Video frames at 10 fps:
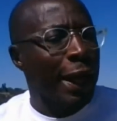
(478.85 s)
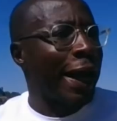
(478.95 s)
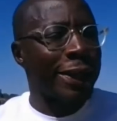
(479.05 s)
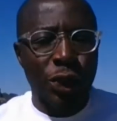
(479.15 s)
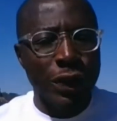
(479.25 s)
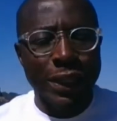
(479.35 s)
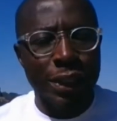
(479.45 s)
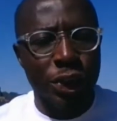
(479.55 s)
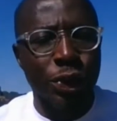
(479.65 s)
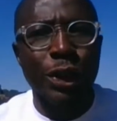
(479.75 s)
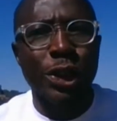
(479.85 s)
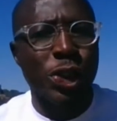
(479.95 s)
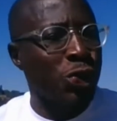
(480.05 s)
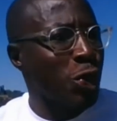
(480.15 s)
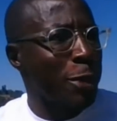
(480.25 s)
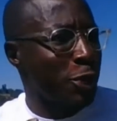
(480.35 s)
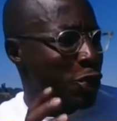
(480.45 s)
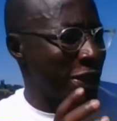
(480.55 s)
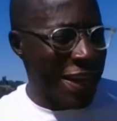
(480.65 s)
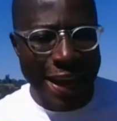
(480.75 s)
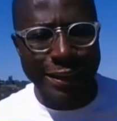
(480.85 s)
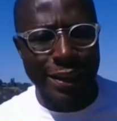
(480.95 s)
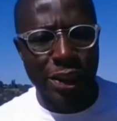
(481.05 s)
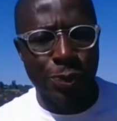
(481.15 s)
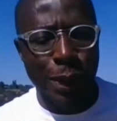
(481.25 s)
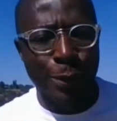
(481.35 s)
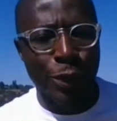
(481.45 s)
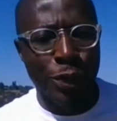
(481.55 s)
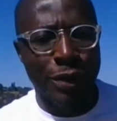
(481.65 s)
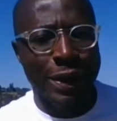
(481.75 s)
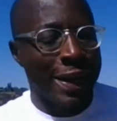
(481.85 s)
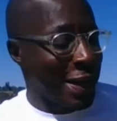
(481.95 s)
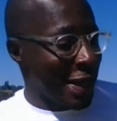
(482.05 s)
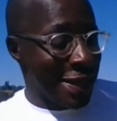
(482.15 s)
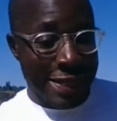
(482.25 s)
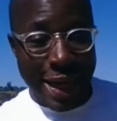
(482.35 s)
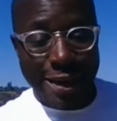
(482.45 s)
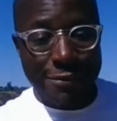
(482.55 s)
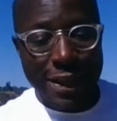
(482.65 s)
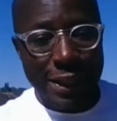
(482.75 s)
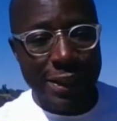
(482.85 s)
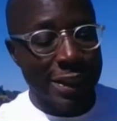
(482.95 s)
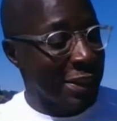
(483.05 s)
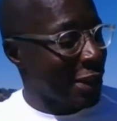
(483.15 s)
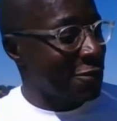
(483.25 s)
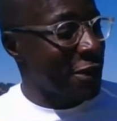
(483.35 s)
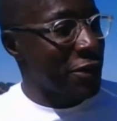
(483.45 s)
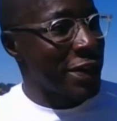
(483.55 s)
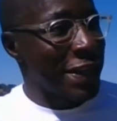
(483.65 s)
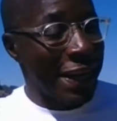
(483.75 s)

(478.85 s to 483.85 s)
Actually, in churches, we protect these people. The evidences are very